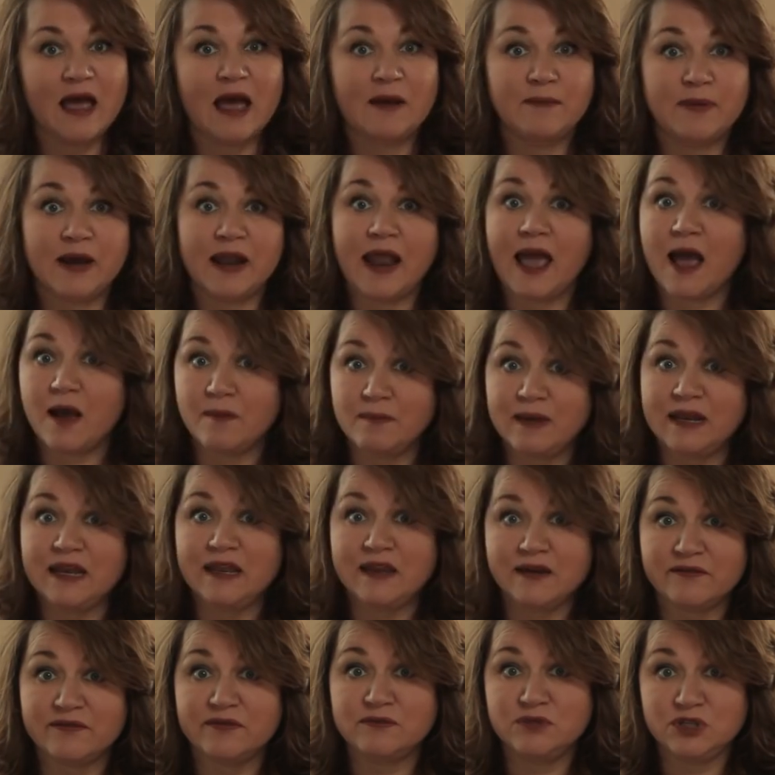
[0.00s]
but how many
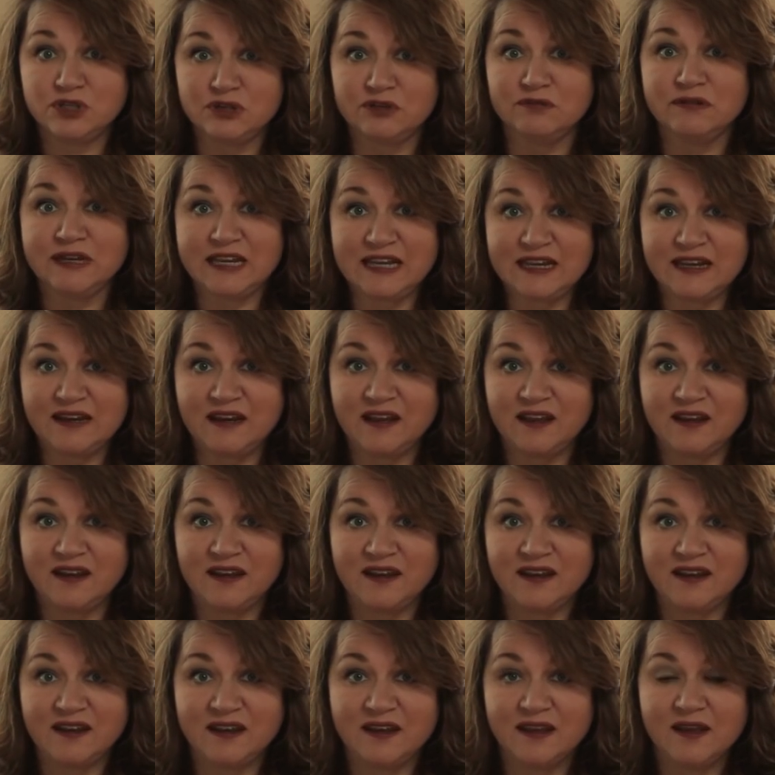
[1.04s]
of them do you need?
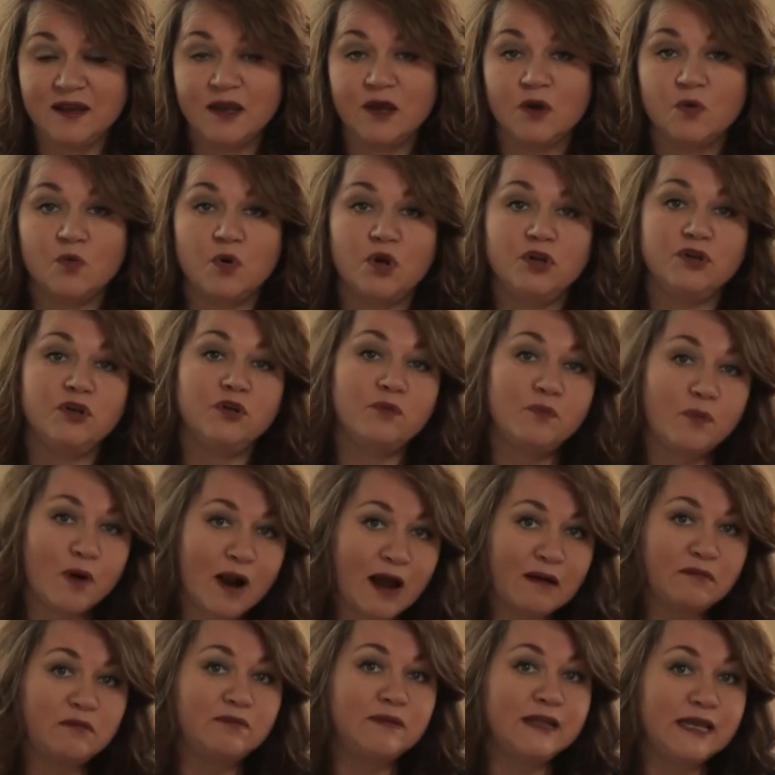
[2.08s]
Well, you'll
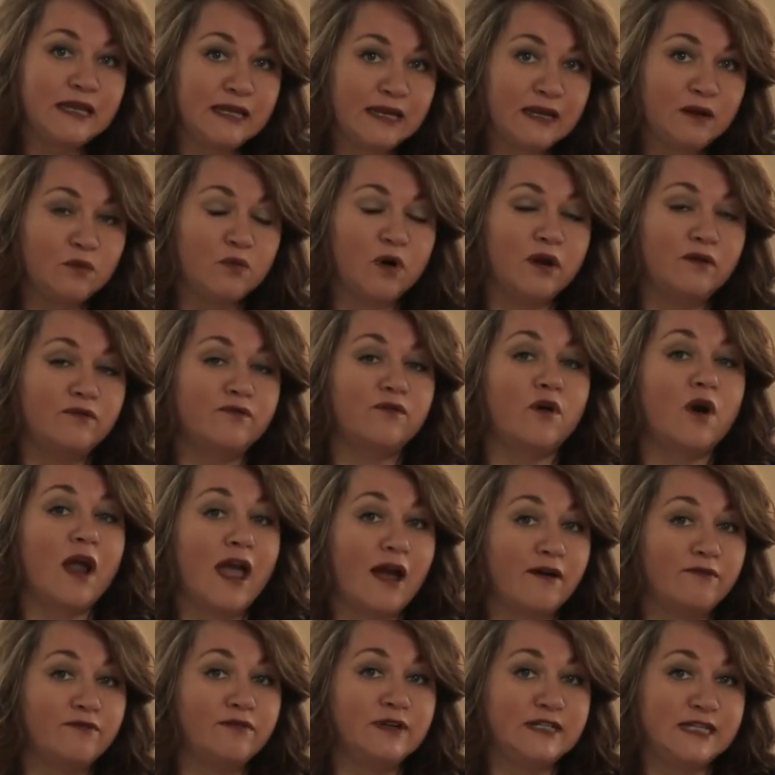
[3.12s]
probably need one for
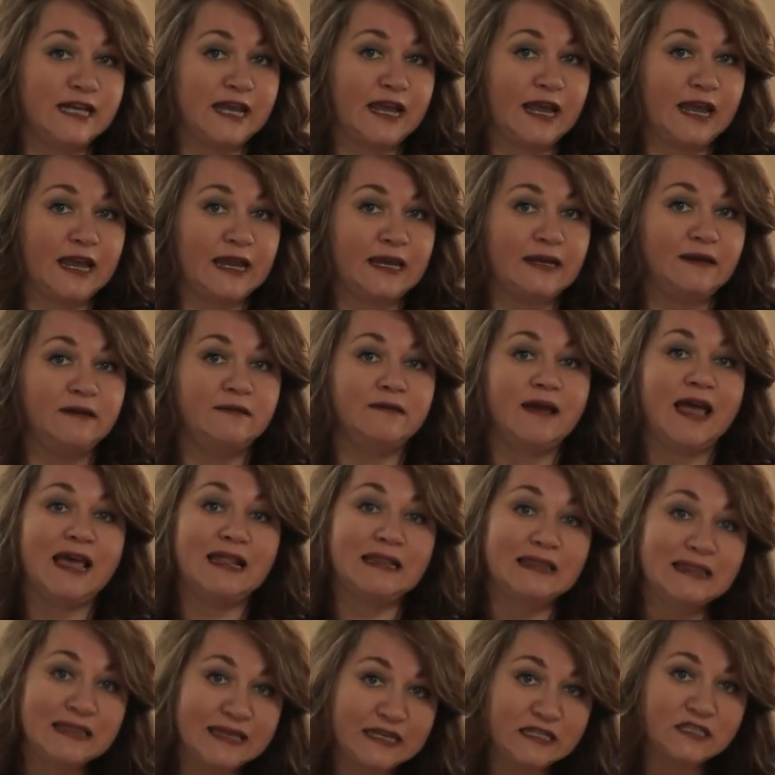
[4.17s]
every day, at
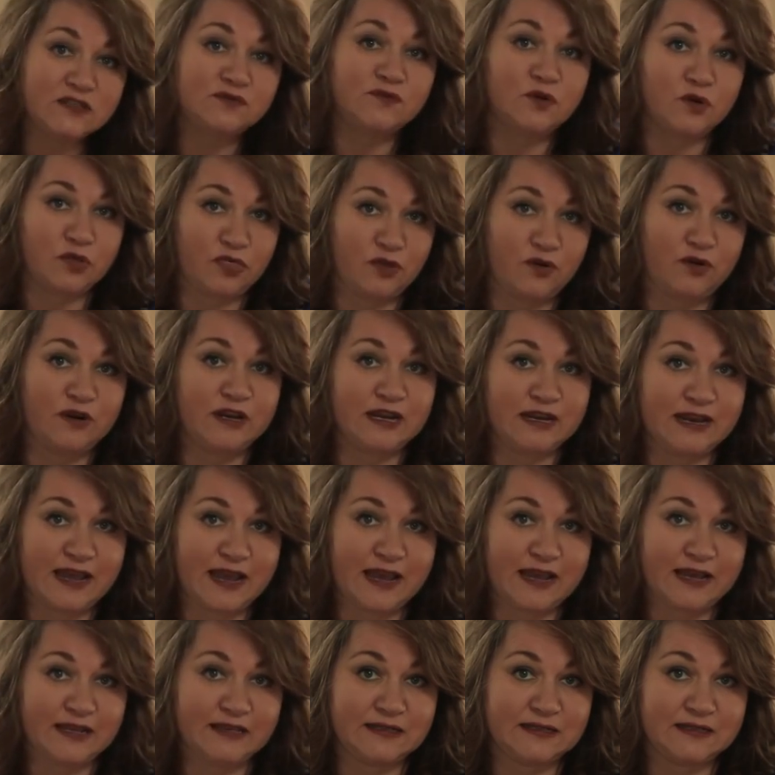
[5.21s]
least for 30
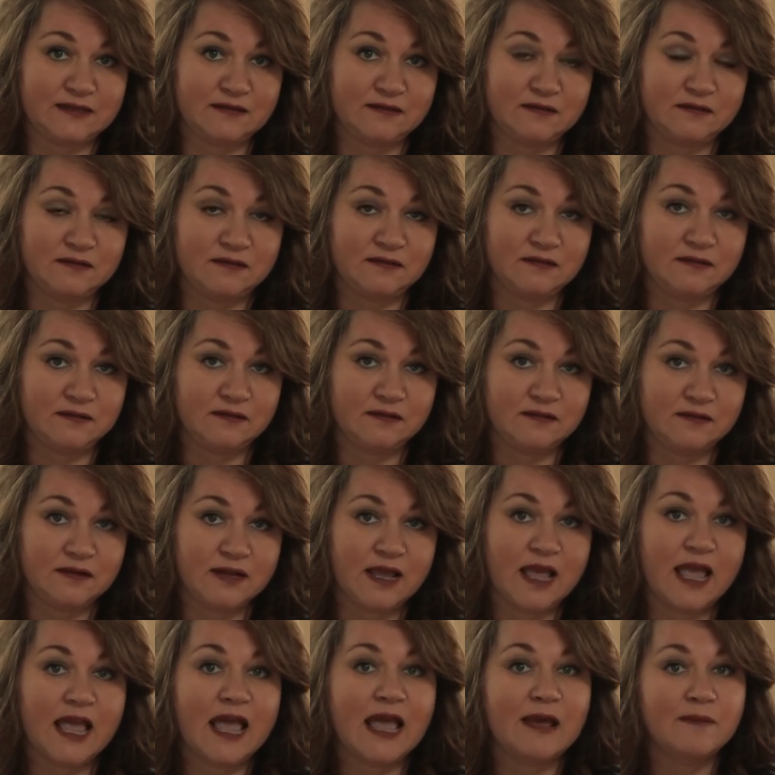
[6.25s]
days.
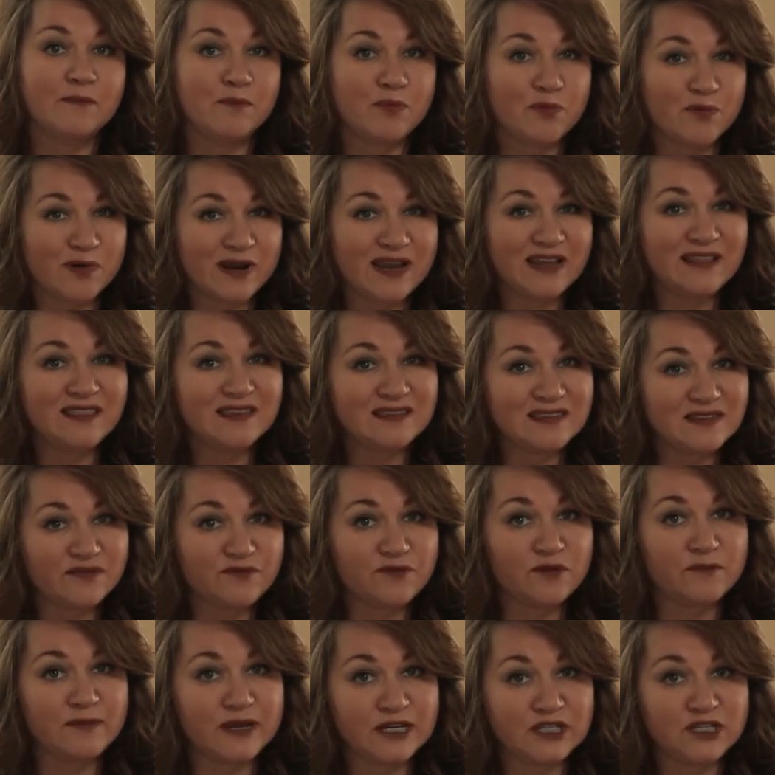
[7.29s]
Bring this
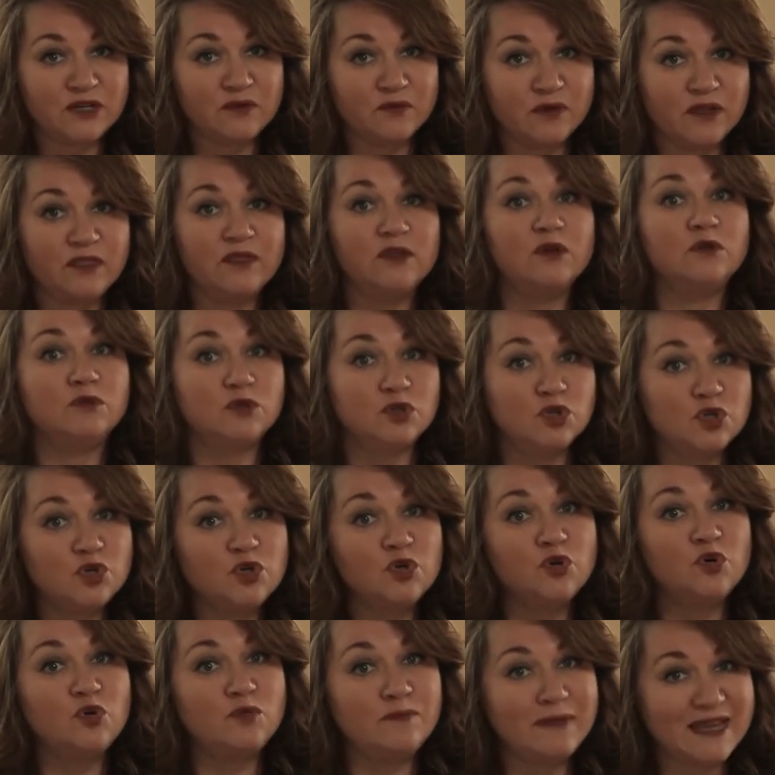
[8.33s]
information with you
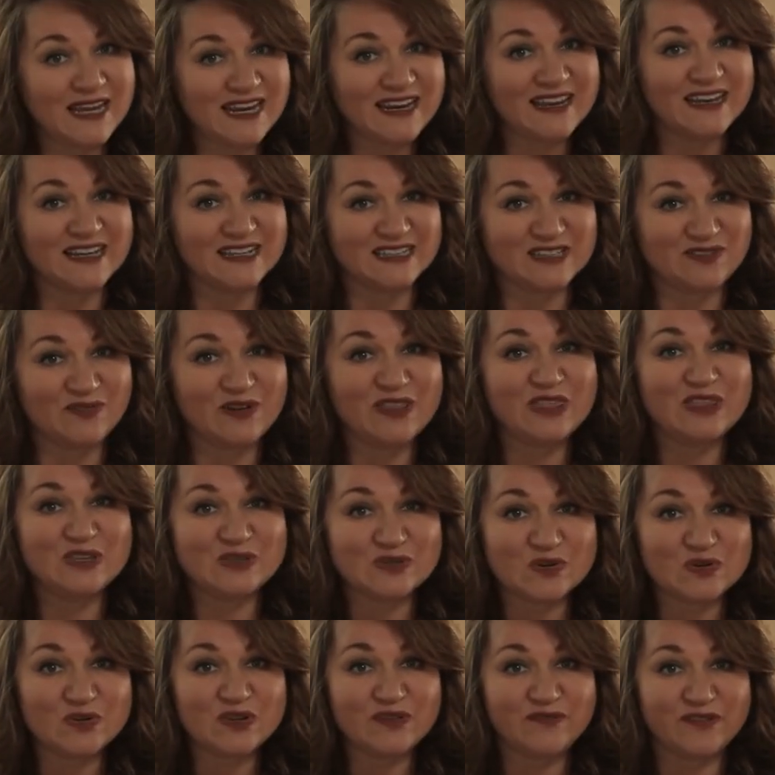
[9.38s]
to meetings with the
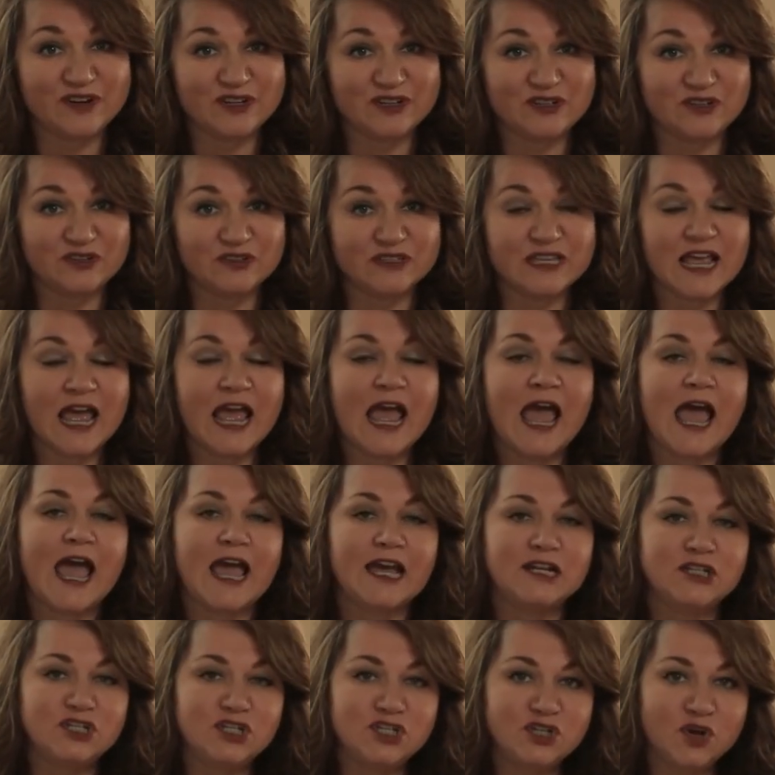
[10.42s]
school officials
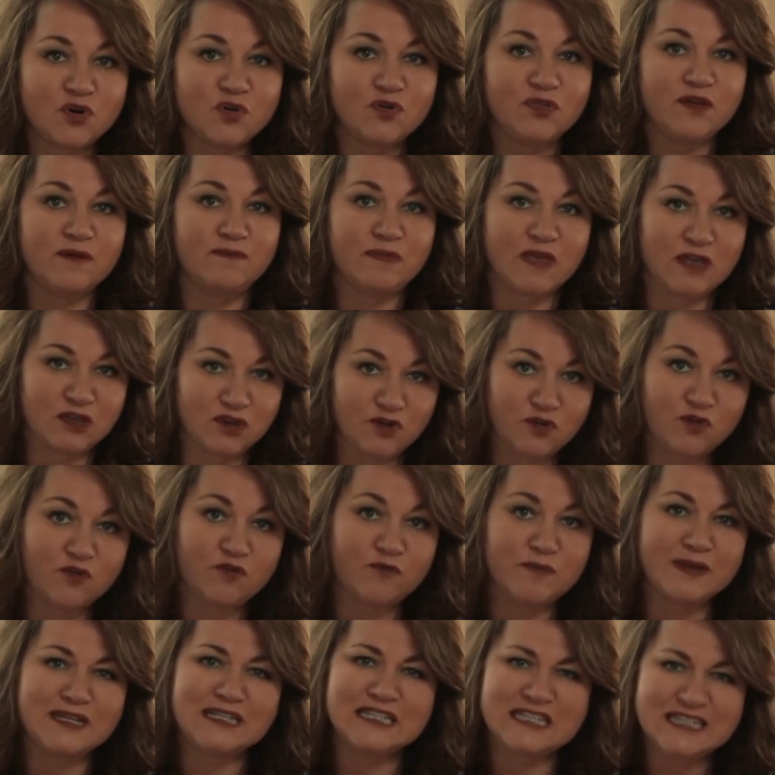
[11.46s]
and show them that you have
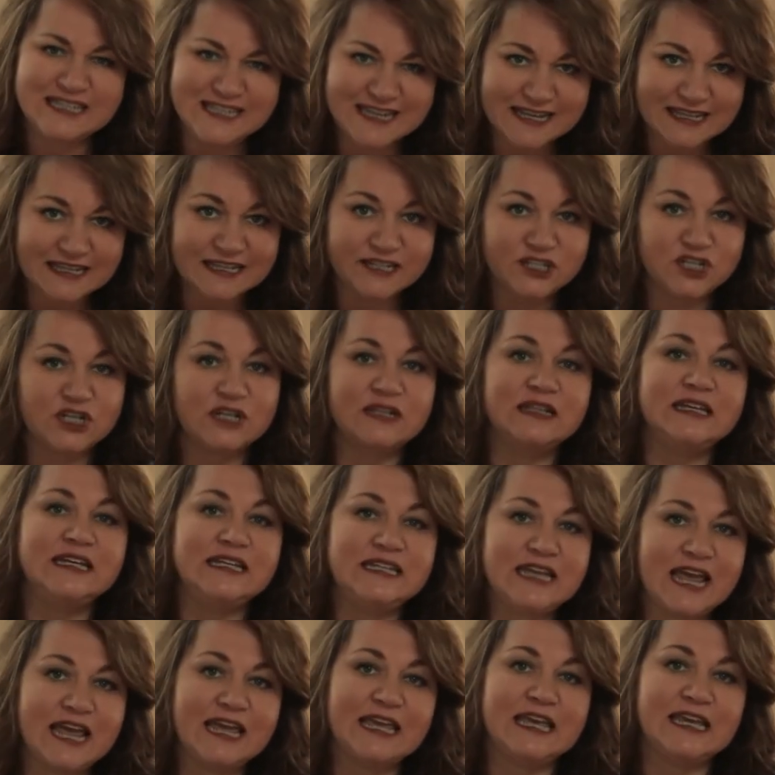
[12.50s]
been diligently
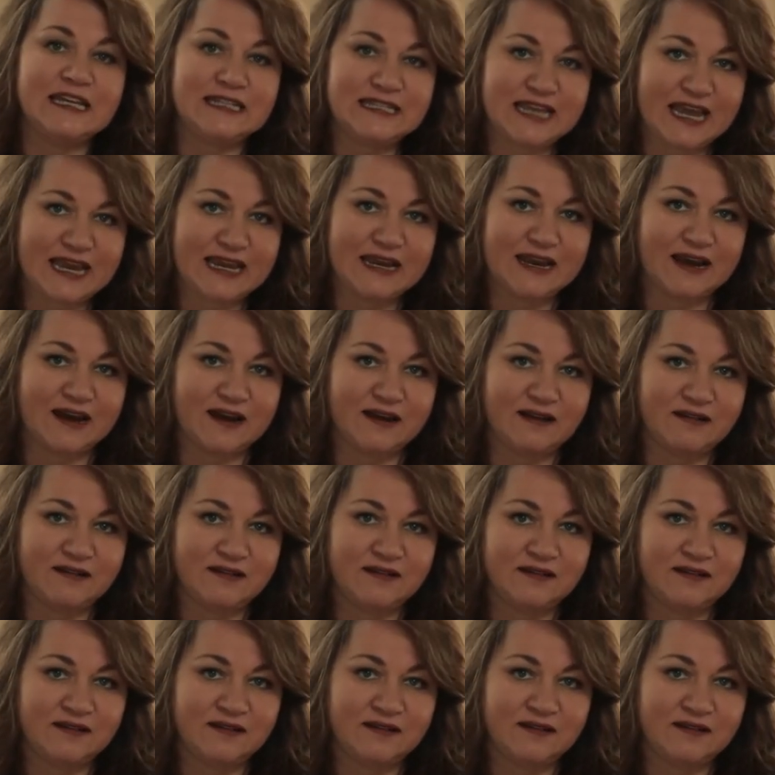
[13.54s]
taking data.